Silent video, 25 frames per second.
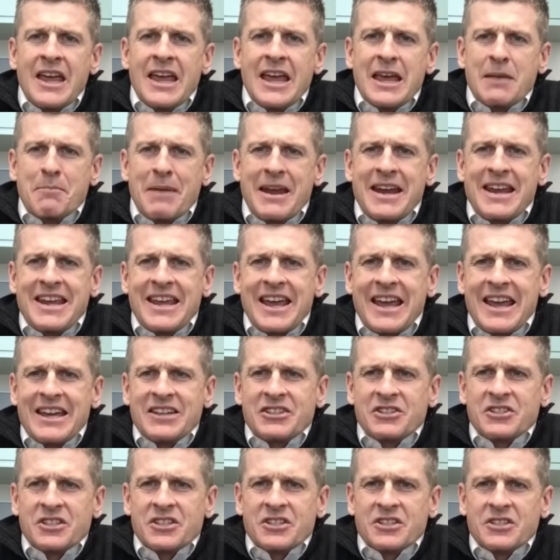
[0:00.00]
in many
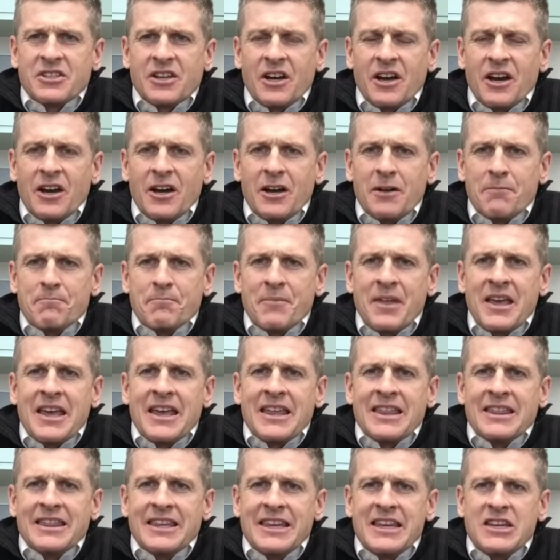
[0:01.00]
cases, um,
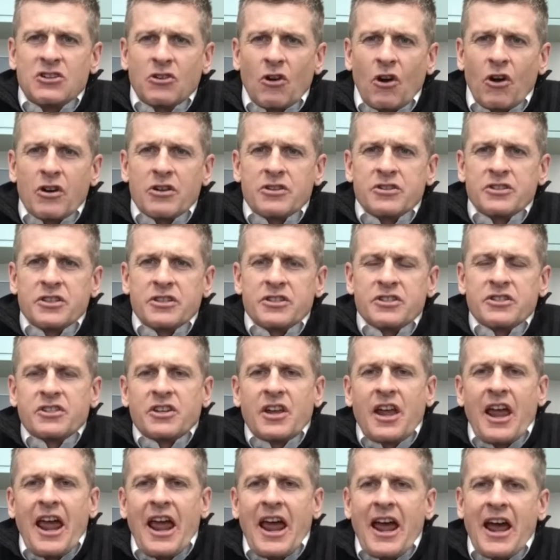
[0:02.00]
these
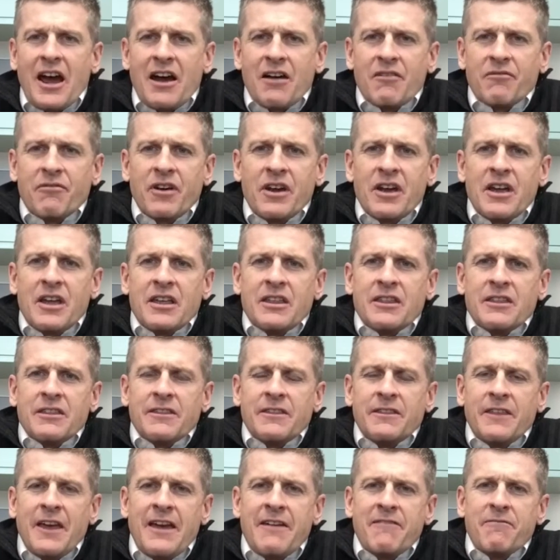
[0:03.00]
artisans have
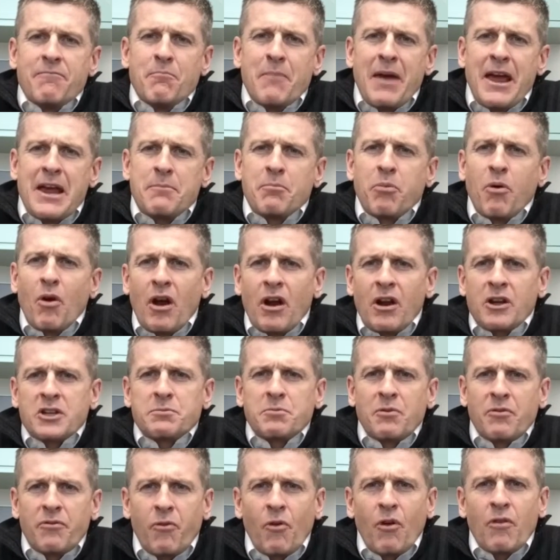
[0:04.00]
they made products
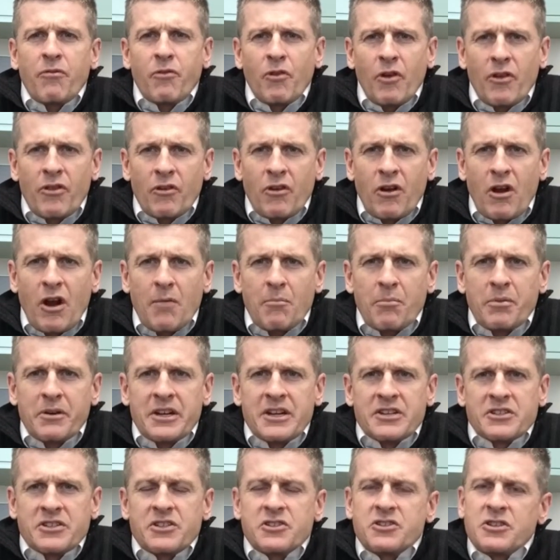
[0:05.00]
before for other
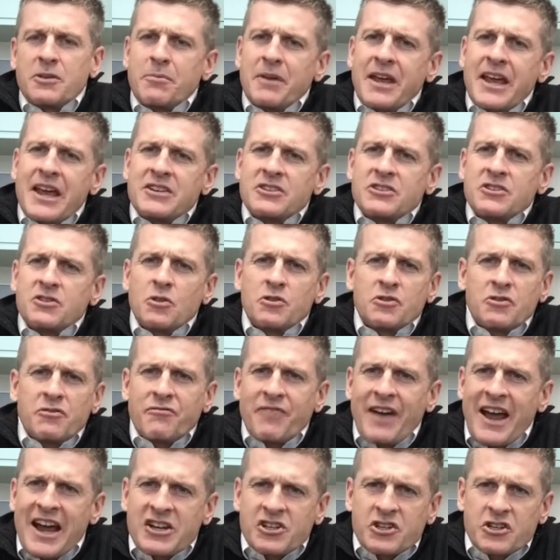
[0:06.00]
companies. In some cases, those are
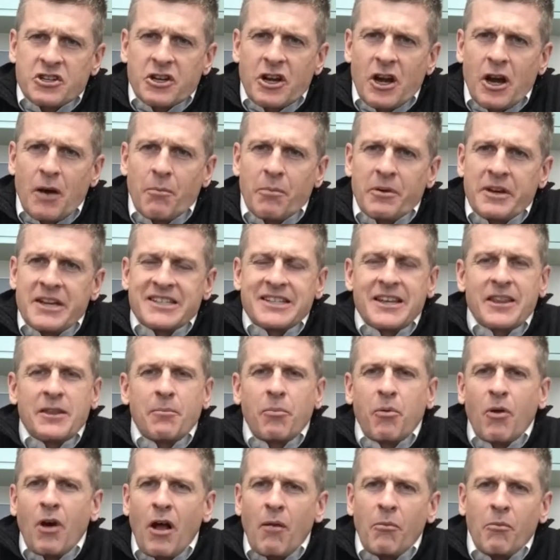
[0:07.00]
fashion companies. Now, the
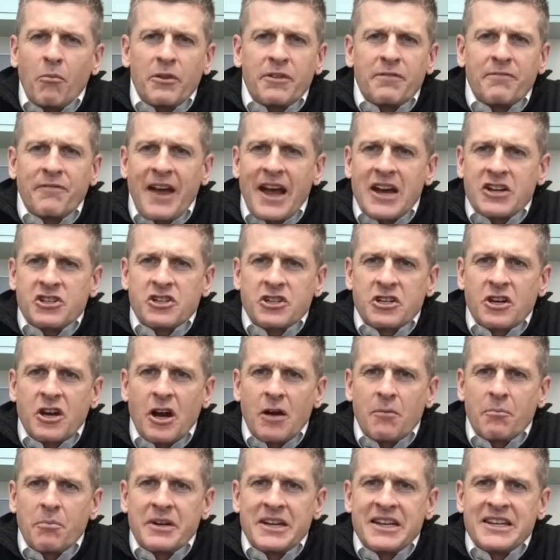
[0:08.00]
problem with fashion
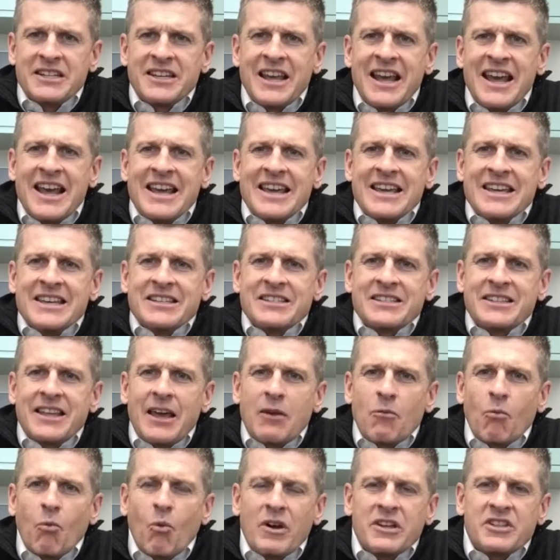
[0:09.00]
companies is
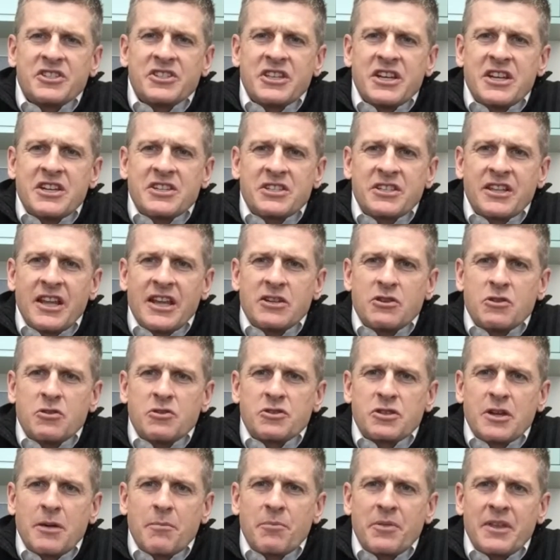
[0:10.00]
that one season they
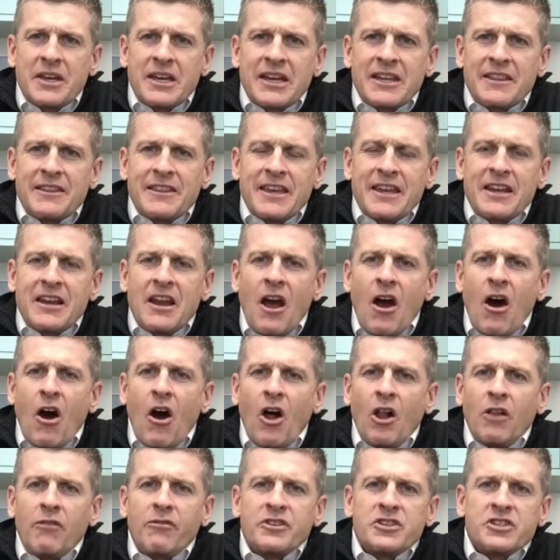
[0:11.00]
do something and then
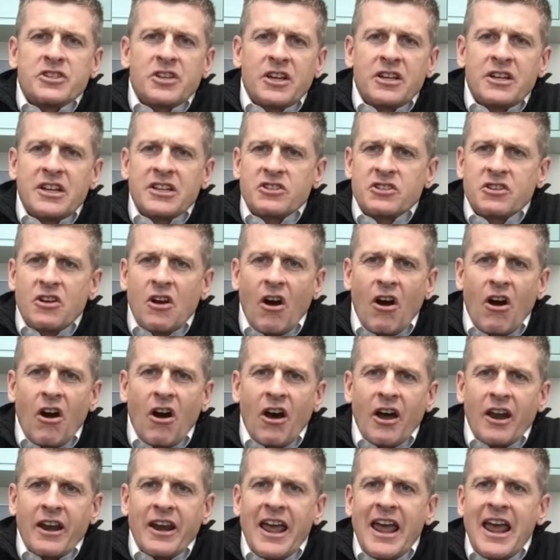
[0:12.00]
all of a sudden it's
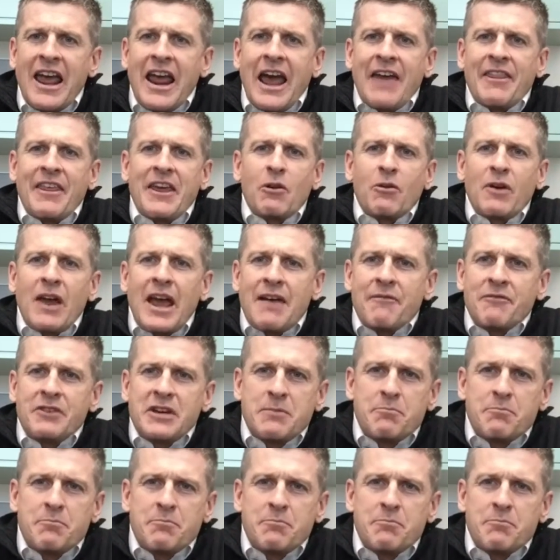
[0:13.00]
gone and they don't have